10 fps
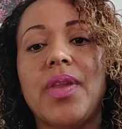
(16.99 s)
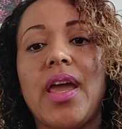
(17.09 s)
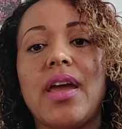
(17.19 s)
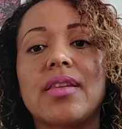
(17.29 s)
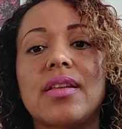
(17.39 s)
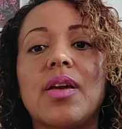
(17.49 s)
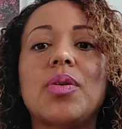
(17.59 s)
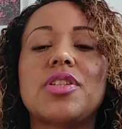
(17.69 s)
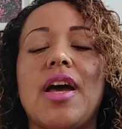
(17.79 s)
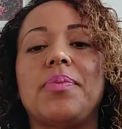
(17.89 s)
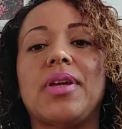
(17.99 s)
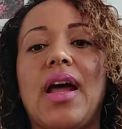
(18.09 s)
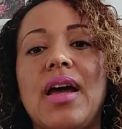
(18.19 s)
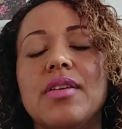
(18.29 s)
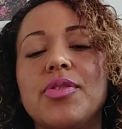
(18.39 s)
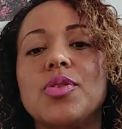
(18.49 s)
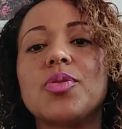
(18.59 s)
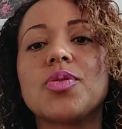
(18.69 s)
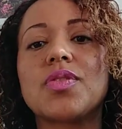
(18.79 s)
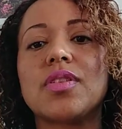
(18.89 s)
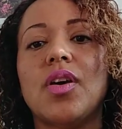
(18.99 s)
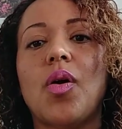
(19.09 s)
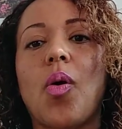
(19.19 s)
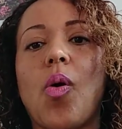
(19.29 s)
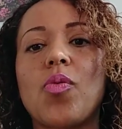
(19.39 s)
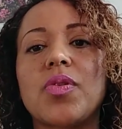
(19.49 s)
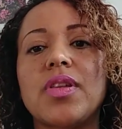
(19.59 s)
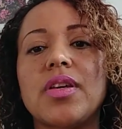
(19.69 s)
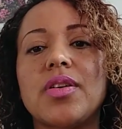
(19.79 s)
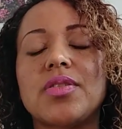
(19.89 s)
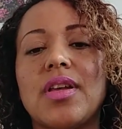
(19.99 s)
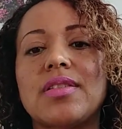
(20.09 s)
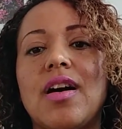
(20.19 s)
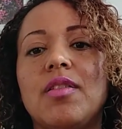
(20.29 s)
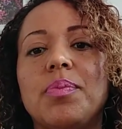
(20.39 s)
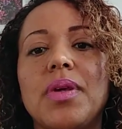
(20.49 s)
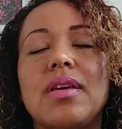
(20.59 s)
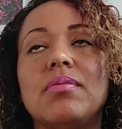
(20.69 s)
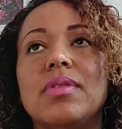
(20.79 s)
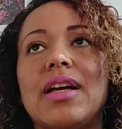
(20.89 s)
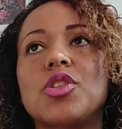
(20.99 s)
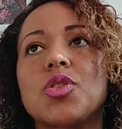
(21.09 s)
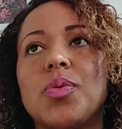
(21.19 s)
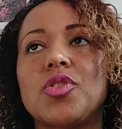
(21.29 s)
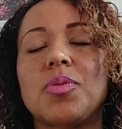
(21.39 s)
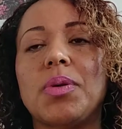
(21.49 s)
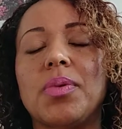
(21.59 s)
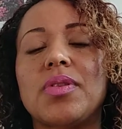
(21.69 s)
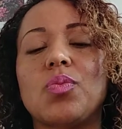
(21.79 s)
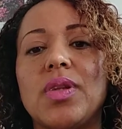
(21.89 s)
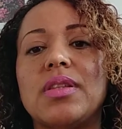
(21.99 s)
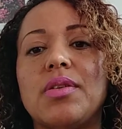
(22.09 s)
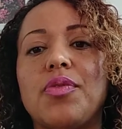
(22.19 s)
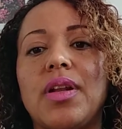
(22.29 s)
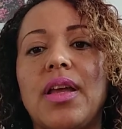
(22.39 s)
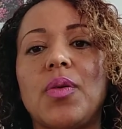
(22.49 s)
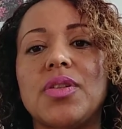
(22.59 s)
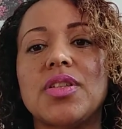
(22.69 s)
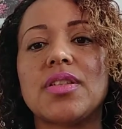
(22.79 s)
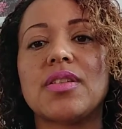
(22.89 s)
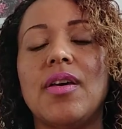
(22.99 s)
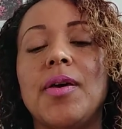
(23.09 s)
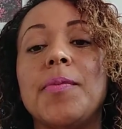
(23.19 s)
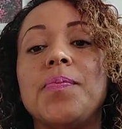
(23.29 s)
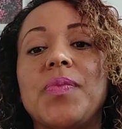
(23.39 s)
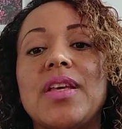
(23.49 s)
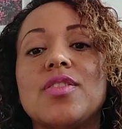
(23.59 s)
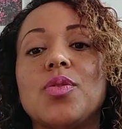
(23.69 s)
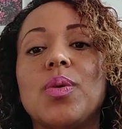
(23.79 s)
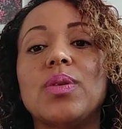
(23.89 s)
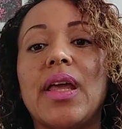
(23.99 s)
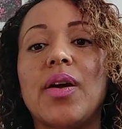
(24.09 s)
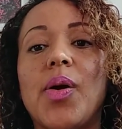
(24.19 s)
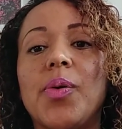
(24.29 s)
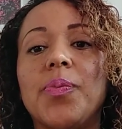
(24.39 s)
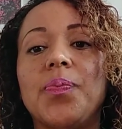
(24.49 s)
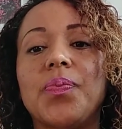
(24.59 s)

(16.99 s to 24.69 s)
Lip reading: And the language app that I've used over the years that's helped me, not just with German, but with different languages, is Duolingo.